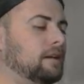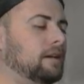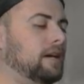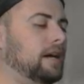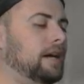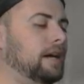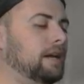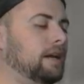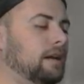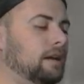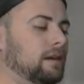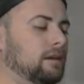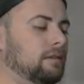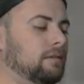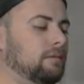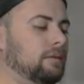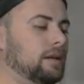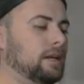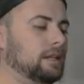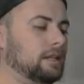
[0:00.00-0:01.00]
Okay,
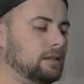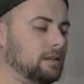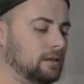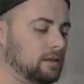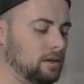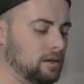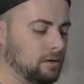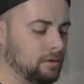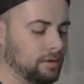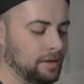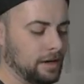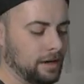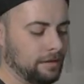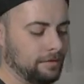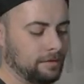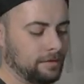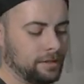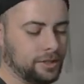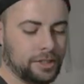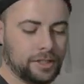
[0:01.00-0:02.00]
we got the code
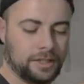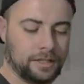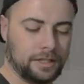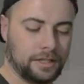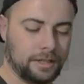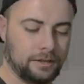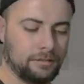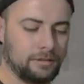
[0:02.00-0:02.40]
there for Chilling